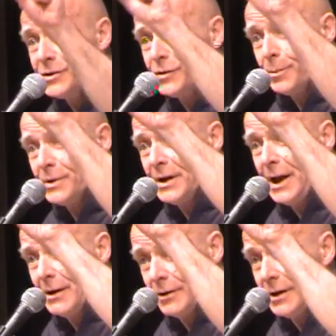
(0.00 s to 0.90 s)
script, in
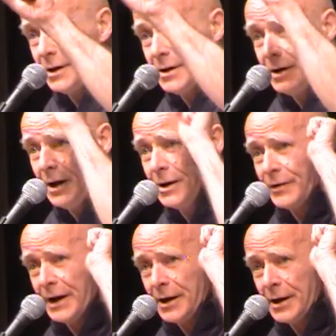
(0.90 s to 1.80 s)

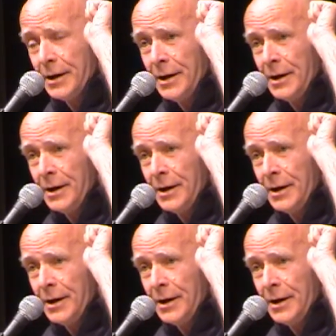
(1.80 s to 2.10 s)
handwriting.